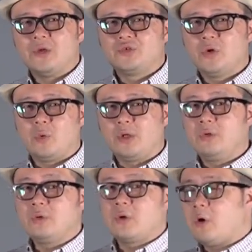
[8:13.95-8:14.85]
So when
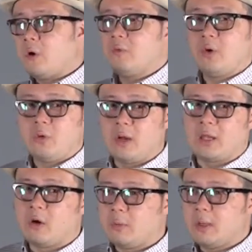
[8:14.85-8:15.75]
you call
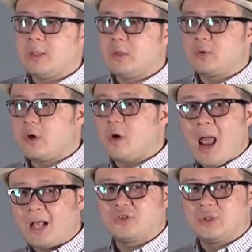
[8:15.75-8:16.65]
rolling or maybe you call
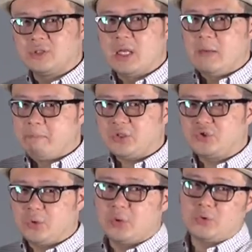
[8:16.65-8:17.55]
actions, make
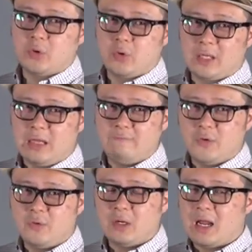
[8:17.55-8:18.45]
sure to give
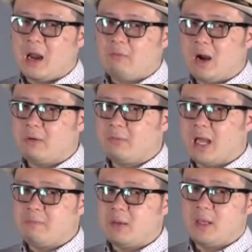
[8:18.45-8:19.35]
you like around
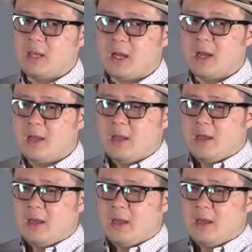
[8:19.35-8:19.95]
like maybe a, uh,